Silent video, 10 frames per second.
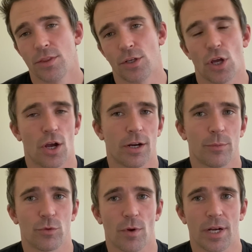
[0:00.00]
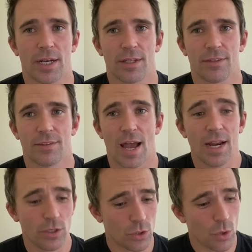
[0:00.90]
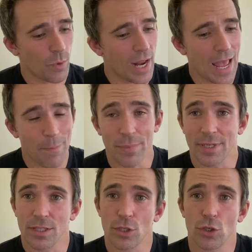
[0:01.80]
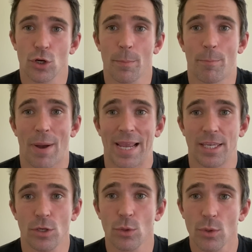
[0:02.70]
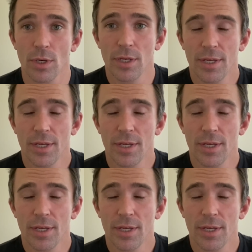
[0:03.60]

The dog comes running inside, you go, what happened? Did the dirt bite you?